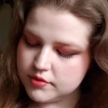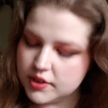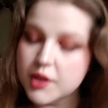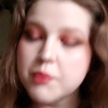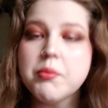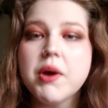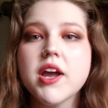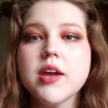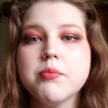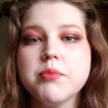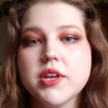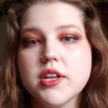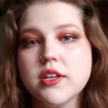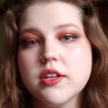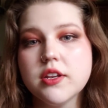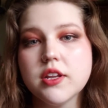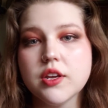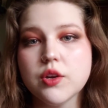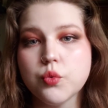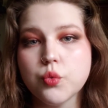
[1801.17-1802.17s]
In my
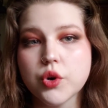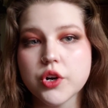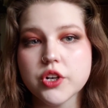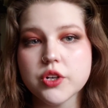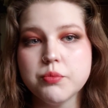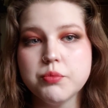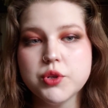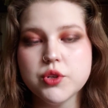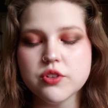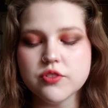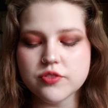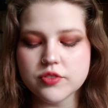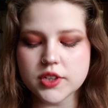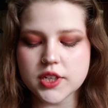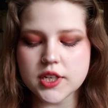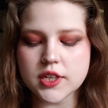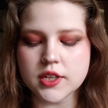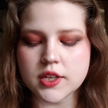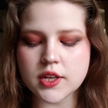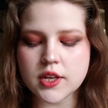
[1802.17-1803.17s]
opinion, it worked
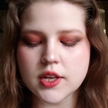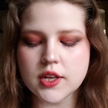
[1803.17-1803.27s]
beautifully.